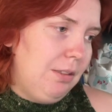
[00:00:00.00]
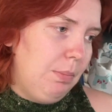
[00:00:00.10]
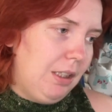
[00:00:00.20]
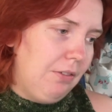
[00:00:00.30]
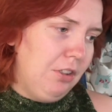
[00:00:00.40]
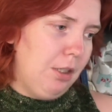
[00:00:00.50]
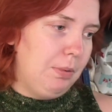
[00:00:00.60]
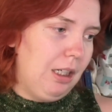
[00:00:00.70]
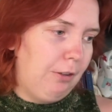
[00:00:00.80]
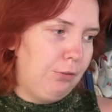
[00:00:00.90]
bit of an
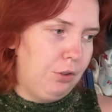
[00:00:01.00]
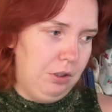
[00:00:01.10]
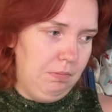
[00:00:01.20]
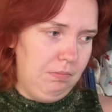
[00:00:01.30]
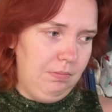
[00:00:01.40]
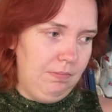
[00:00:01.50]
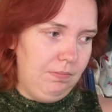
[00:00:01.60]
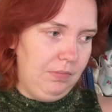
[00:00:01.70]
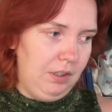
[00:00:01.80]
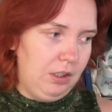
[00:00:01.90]
update for
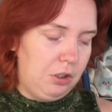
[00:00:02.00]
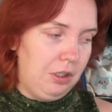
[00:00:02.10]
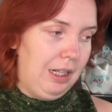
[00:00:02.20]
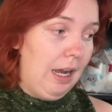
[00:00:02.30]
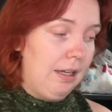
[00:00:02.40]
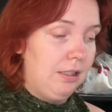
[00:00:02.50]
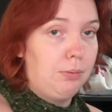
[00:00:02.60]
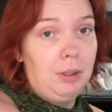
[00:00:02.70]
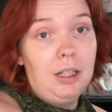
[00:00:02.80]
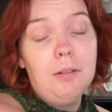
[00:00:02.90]
July as
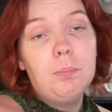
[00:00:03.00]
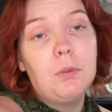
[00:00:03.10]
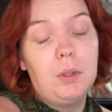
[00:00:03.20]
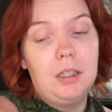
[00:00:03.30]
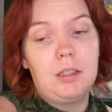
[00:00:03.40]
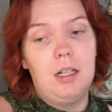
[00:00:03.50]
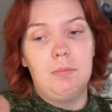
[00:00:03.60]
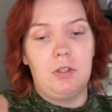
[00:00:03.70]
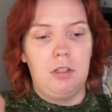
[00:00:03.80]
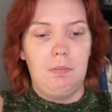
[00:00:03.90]
well when it
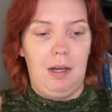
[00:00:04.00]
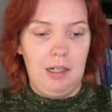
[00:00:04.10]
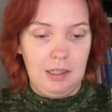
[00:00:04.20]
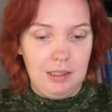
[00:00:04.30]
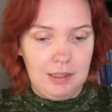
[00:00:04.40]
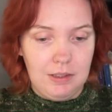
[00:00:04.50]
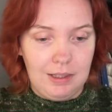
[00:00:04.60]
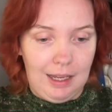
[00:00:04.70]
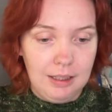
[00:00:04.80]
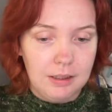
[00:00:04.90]
comes to my
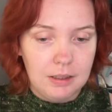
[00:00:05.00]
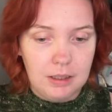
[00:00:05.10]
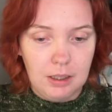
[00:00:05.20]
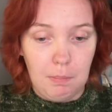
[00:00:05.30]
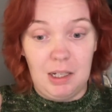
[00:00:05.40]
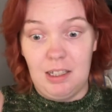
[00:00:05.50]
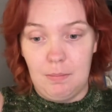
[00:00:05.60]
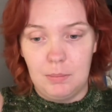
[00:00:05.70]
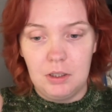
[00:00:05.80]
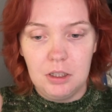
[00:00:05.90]
stats, my
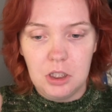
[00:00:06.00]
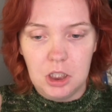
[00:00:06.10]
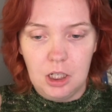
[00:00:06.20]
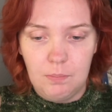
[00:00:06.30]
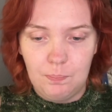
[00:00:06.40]
numbers.